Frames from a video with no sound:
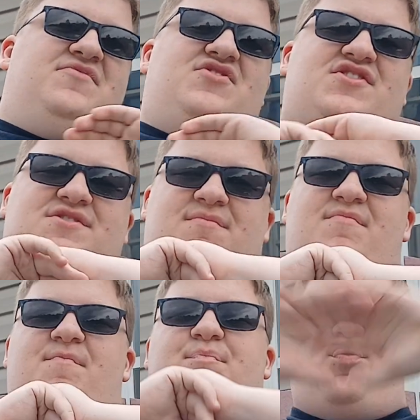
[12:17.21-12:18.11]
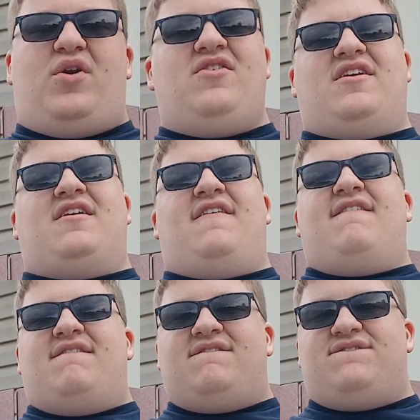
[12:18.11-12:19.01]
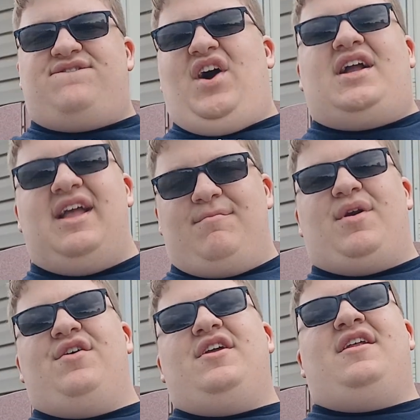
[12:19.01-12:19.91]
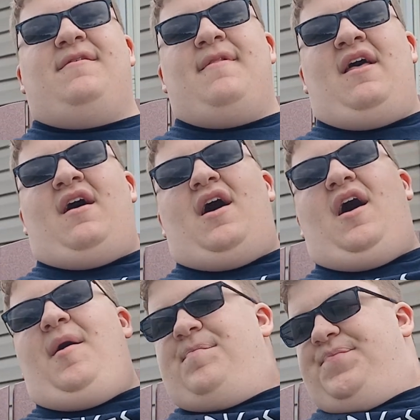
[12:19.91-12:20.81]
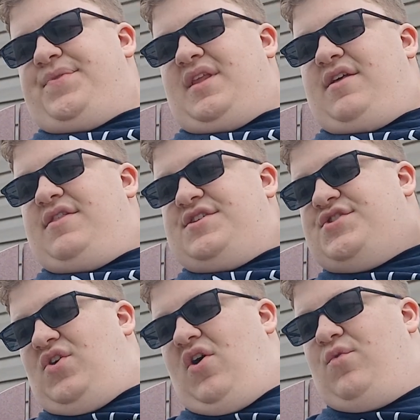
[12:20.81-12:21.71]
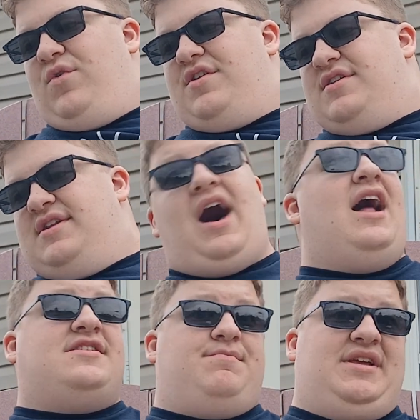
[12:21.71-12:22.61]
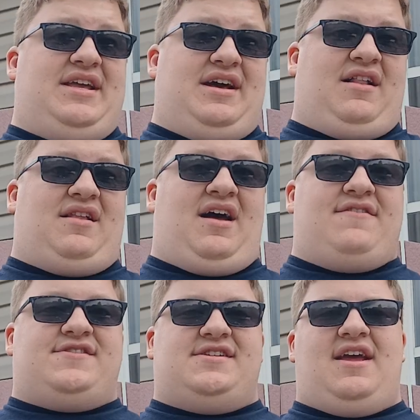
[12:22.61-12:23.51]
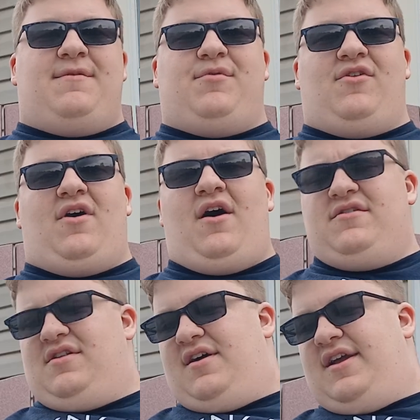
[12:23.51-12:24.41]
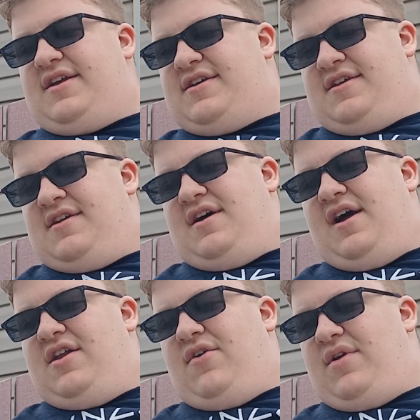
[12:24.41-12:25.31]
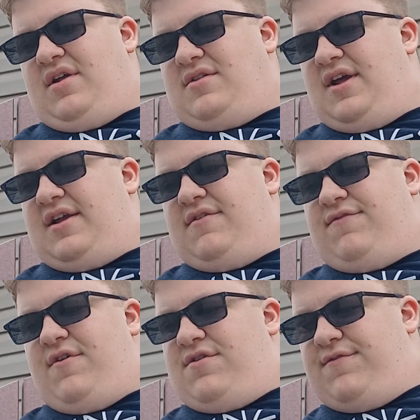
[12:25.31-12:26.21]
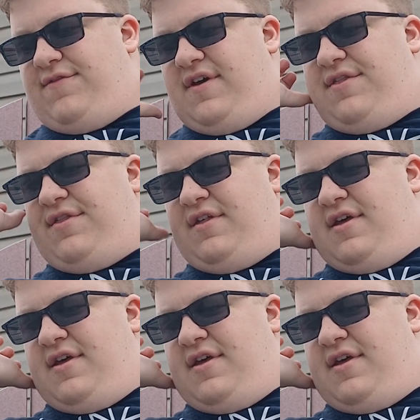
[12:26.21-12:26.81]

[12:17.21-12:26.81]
Just brilliant. Fucking brilliant. This song would not be a live staple, unlike I Know What I Like and Firth the Fifth.